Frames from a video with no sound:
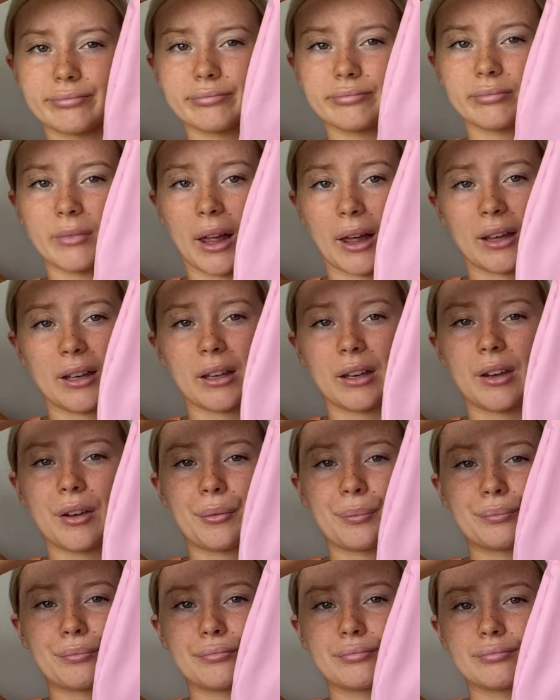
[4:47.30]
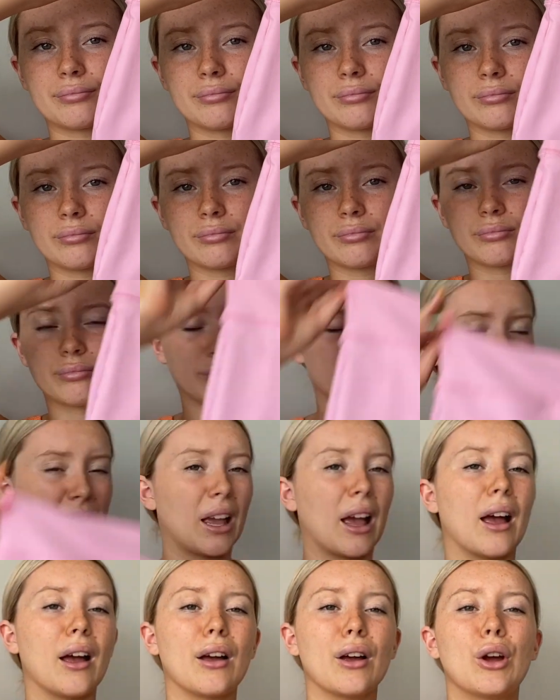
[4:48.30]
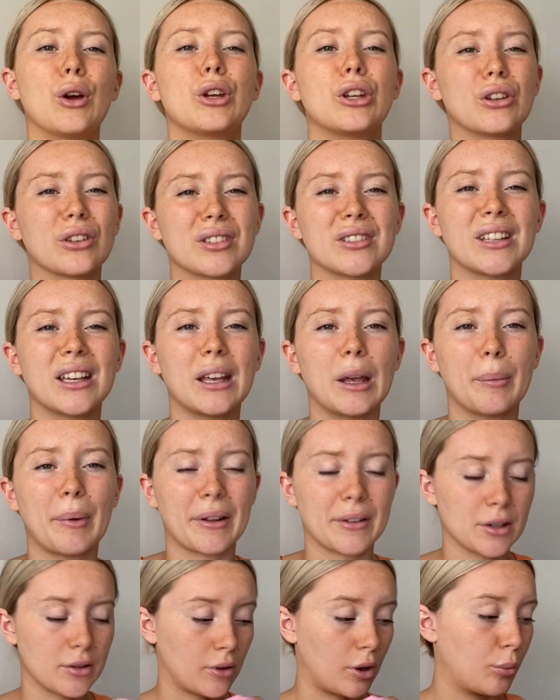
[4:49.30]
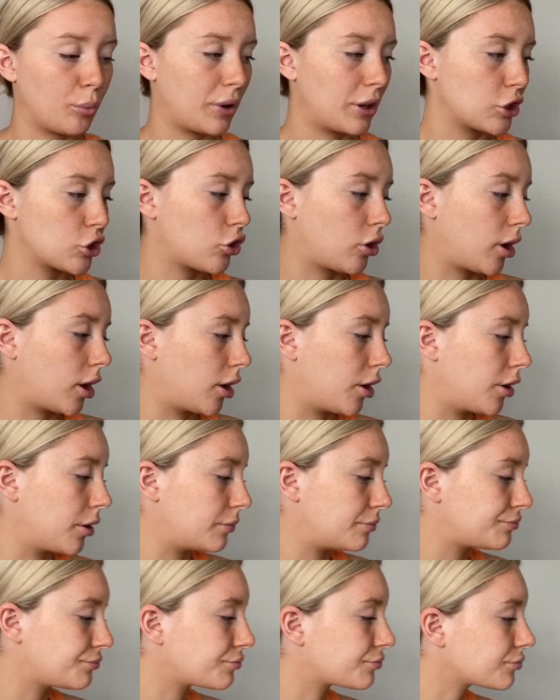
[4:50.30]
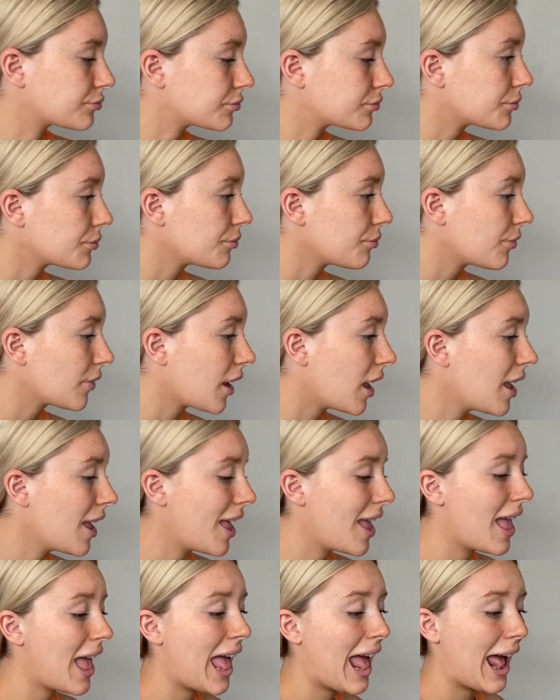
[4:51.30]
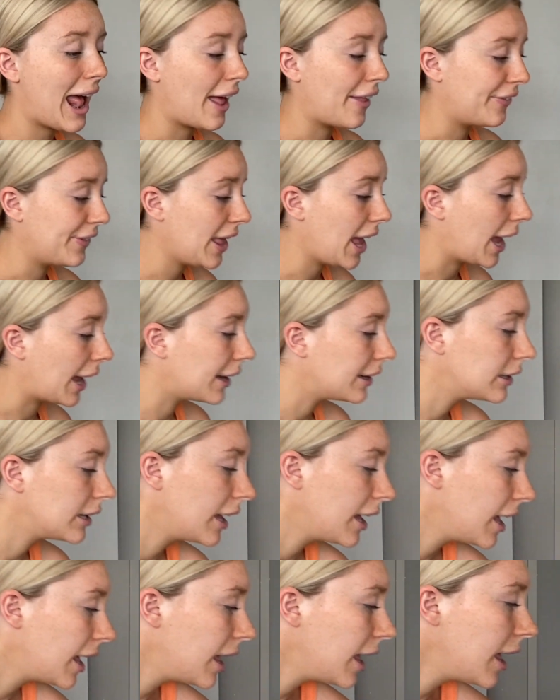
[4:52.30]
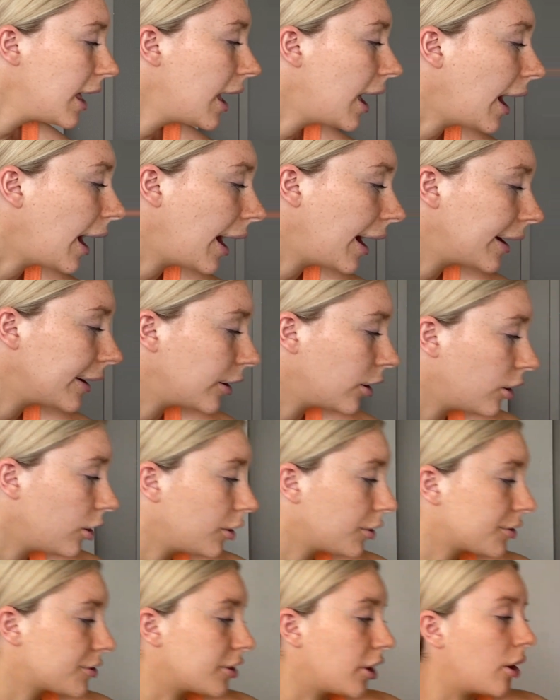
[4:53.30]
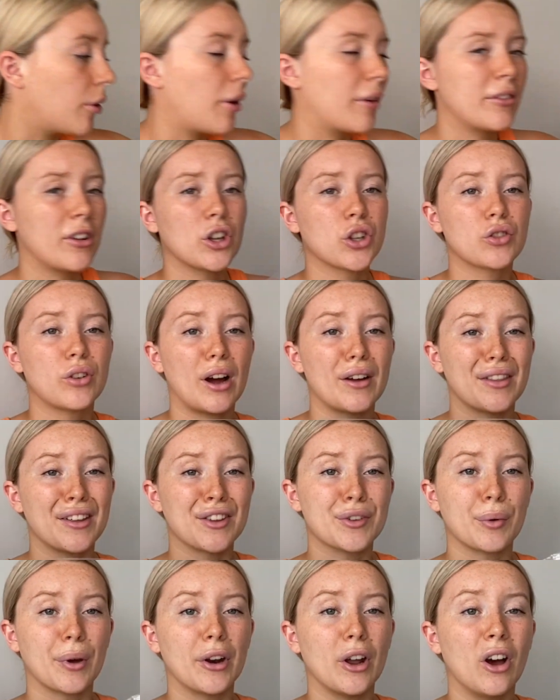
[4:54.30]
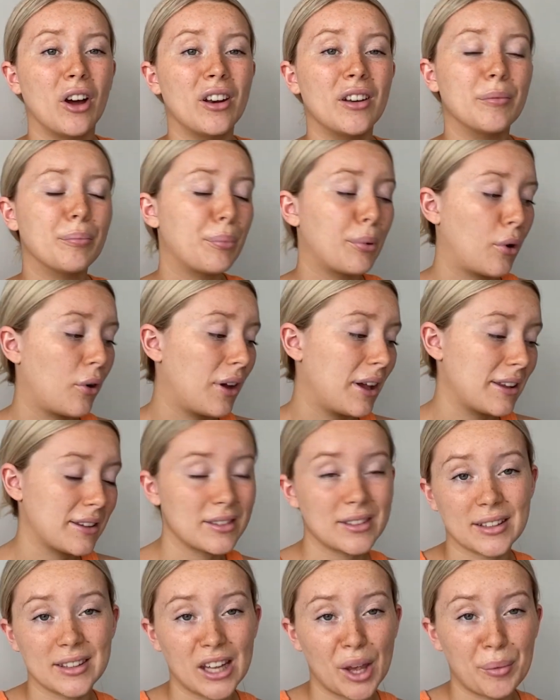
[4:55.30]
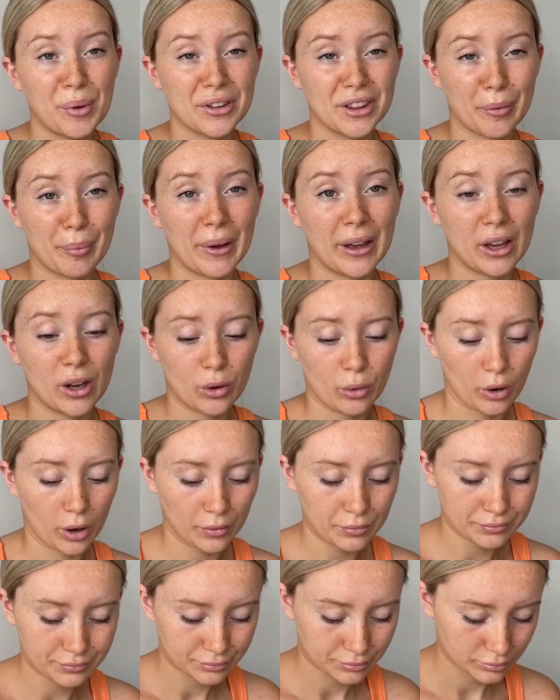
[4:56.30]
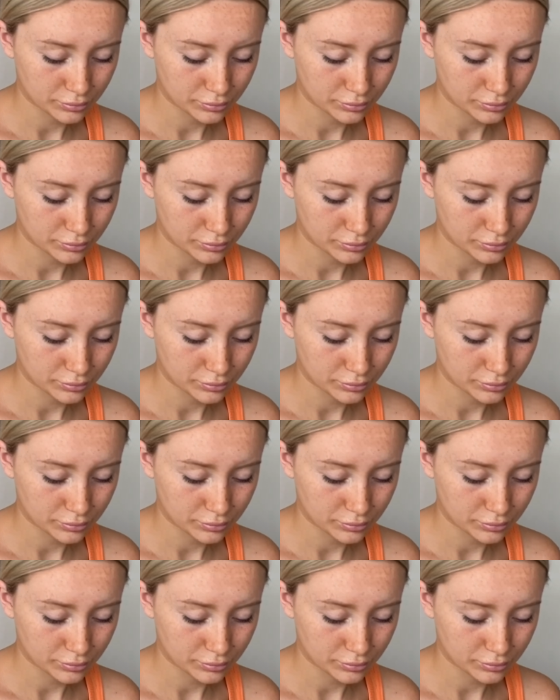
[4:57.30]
like yeah you'll see it better on when I try it on and then I also, i am not tried this one on, but it's the same as the pink one.